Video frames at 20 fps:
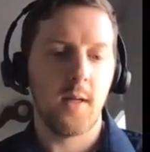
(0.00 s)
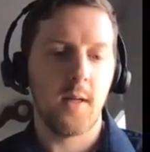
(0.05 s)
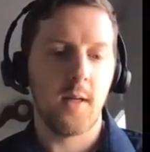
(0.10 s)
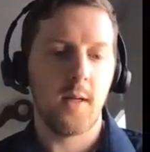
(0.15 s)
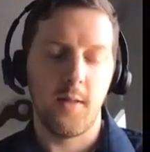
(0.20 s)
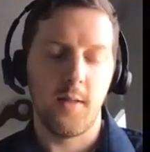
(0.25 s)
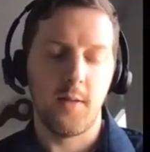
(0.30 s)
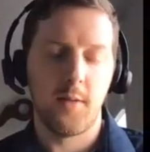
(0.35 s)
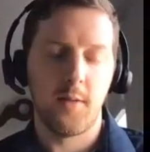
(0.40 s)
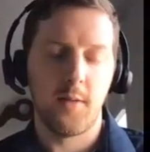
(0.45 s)

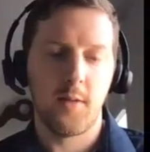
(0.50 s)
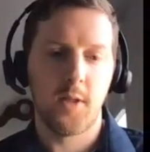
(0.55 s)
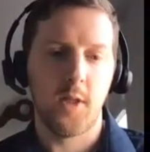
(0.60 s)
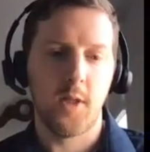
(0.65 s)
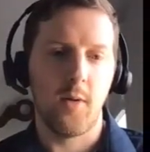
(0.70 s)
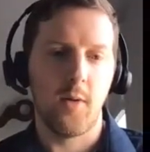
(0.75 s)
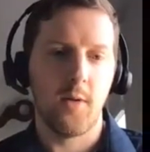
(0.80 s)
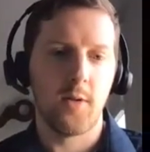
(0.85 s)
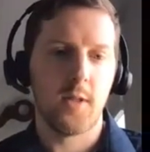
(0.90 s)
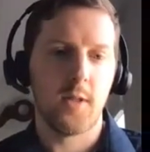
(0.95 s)
and
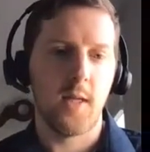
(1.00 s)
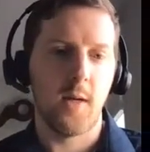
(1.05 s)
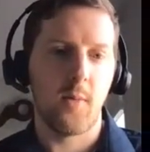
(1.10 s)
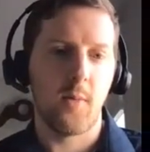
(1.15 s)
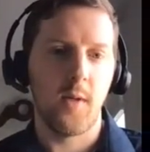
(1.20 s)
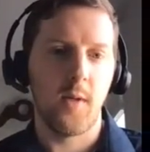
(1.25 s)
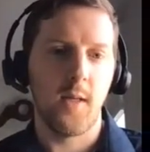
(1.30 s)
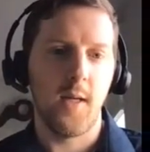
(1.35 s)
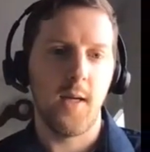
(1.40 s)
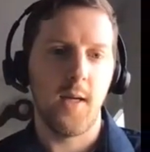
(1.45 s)
so there's
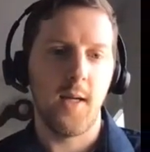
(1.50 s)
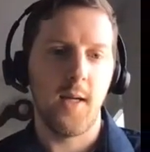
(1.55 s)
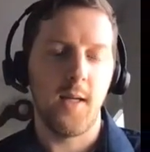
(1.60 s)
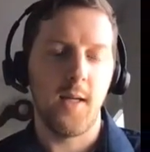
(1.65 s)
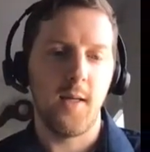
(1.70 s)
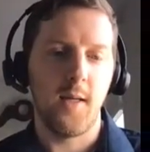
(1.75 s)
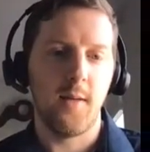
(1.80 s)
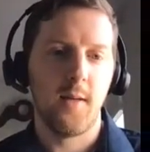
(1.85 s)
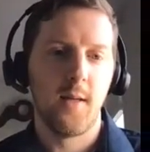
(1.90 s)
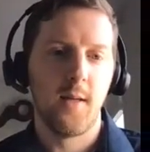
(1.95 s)
not really
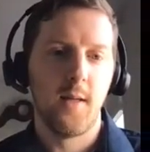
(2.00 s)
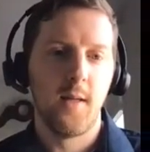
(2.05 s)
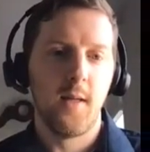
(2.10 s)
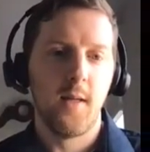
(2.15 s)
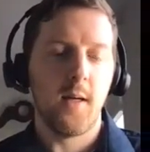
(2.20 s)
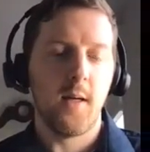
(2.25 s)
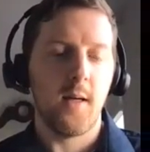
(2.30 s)
any